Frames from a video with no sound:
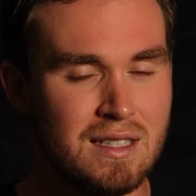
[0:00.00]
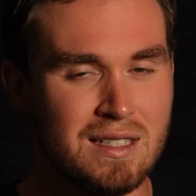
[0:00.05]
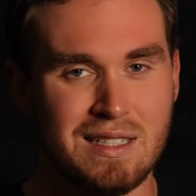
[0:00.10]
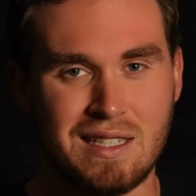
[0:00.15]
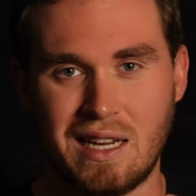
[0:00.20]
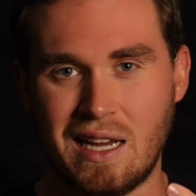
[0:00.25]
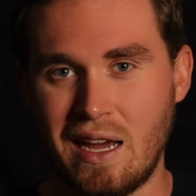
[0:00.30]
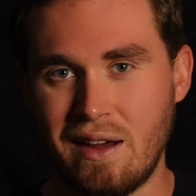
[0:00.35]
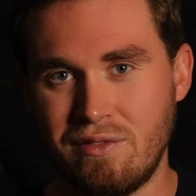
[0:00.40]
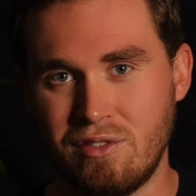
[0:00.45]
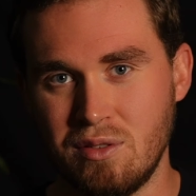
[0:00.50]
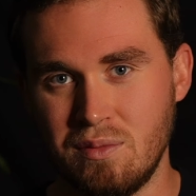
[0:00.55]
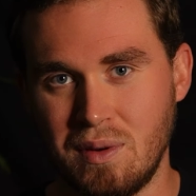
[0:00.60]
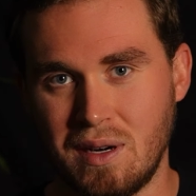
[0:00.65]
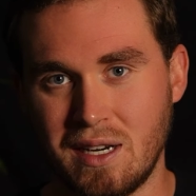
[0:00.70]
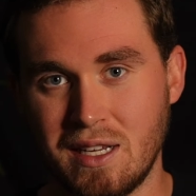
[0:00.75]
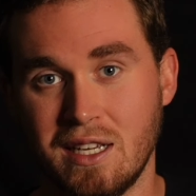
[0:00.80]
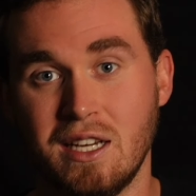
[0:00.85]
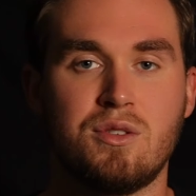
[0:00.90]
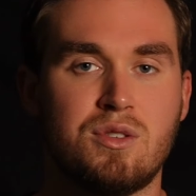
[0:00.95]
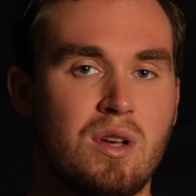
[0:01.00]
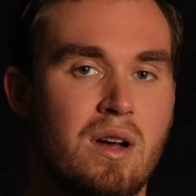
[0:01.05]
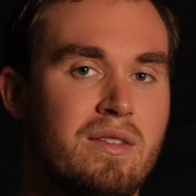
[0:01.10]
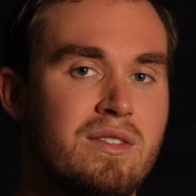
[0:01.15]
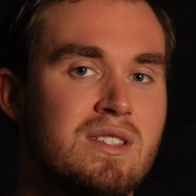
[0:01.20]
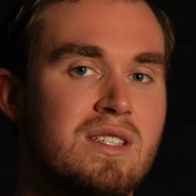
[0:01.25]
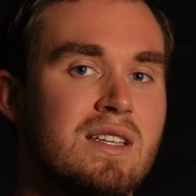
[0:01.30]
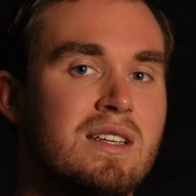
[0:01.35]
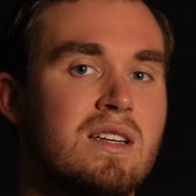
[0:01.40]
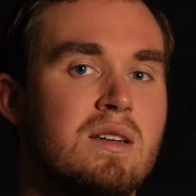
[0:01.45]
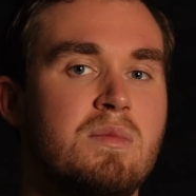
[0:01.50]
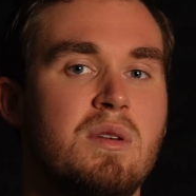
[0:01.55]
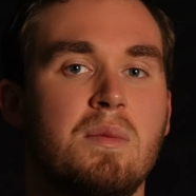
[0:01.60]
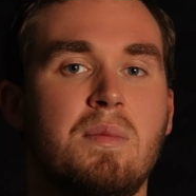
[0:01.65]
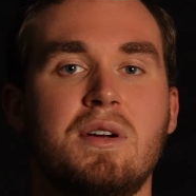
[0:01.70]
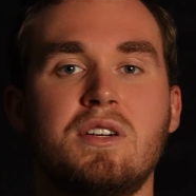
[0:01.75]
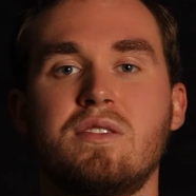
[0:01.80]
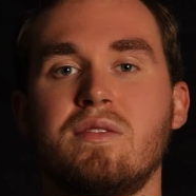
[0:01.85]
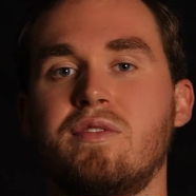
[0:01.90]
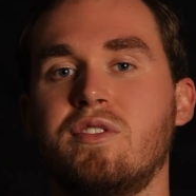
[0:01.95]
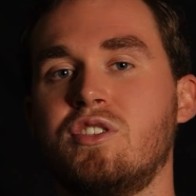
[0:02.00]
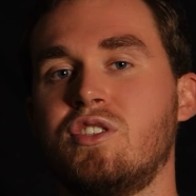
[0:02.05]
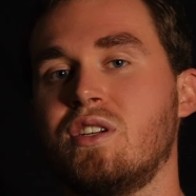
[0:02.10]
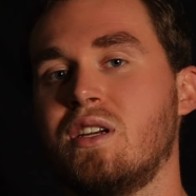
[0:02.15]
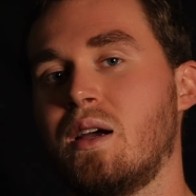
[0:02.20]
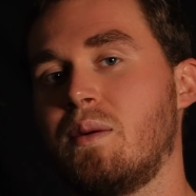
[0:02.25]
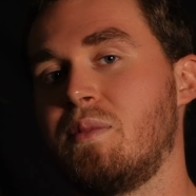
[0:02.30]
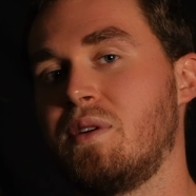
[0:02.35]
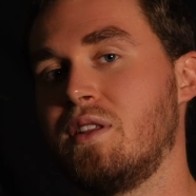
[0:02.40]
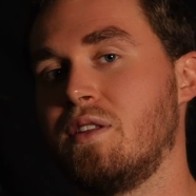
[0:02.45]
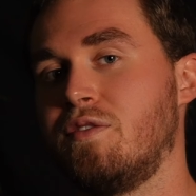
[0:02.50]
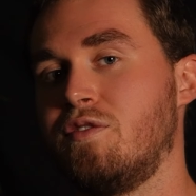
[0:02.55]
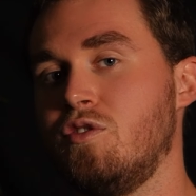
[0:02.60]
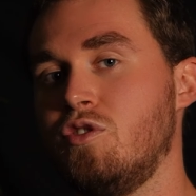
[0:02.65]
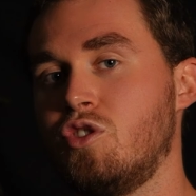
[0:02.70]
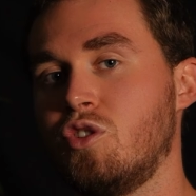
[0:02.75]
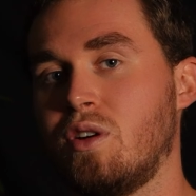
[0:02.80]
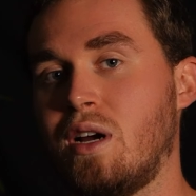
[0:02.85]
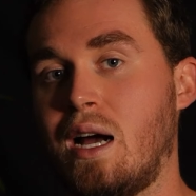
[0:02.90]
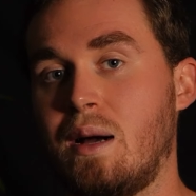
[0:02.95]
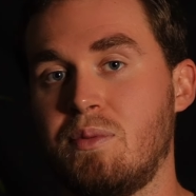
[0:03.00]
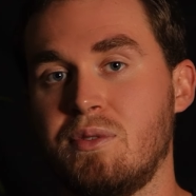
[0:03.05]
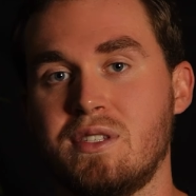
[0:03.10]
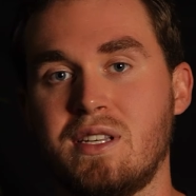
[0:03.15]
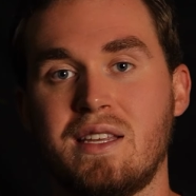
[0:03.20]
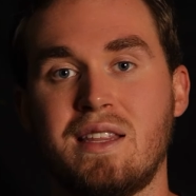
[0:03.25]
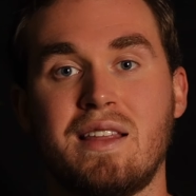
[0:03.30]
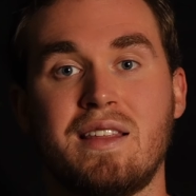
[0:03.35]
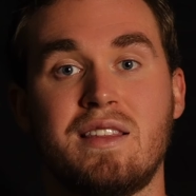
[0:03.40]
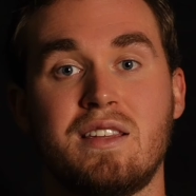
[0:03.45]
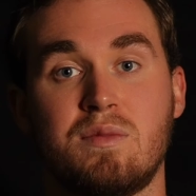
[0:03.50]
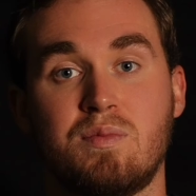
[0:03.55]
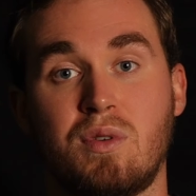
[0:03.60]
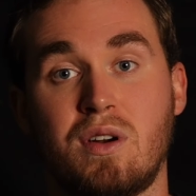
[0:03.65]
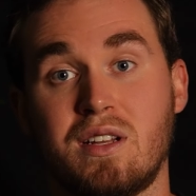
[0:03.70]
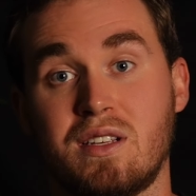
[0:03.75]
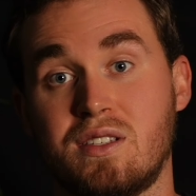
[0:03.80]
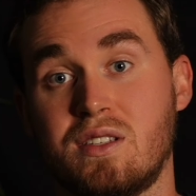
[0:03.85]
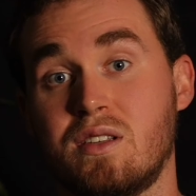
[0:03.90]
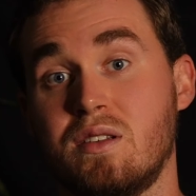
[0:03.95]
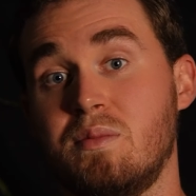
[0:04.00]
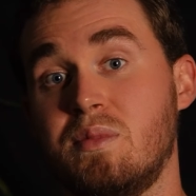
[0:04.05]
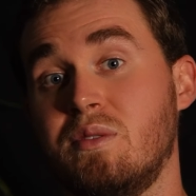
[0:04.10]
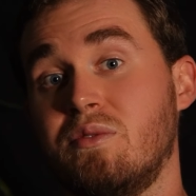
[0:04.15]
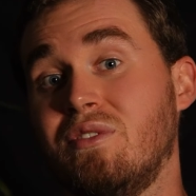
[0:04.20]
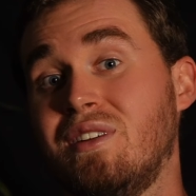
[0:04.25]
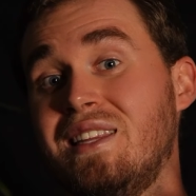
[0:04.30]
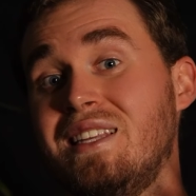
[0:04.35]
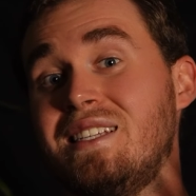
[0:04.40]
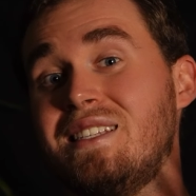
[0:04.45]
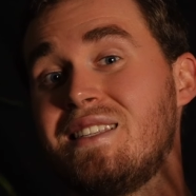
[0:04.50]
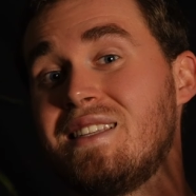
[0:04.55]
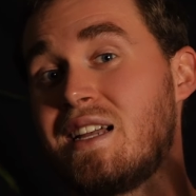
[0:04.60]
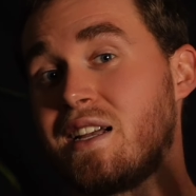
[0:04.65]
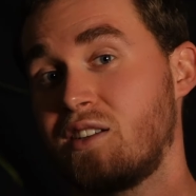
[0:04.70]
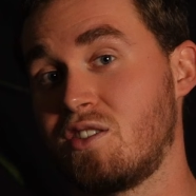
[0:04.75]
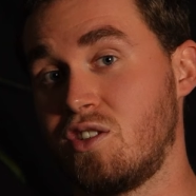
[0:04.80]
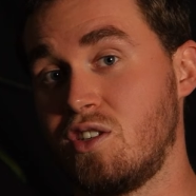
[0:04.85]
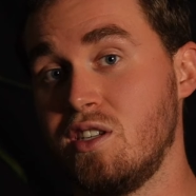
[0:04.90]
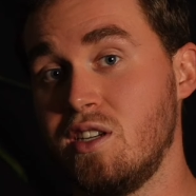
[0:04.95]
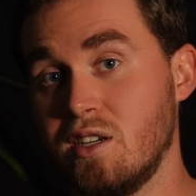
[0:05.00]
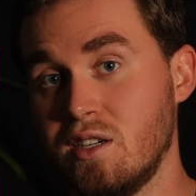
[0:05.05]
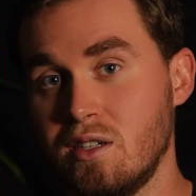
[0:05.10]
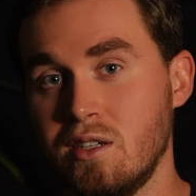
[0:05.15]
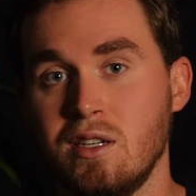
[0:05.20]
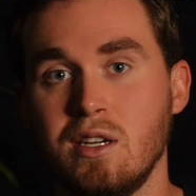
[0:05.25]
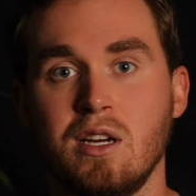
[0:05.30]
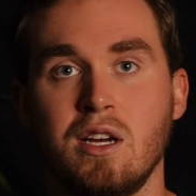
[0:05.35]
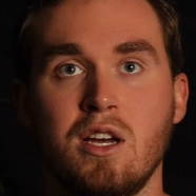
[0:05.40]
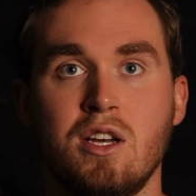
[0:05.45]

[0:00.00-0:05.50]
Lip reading: to everybody. There's obviously going to be a budget version coming in the future. Apple say that this product's going to be released next year.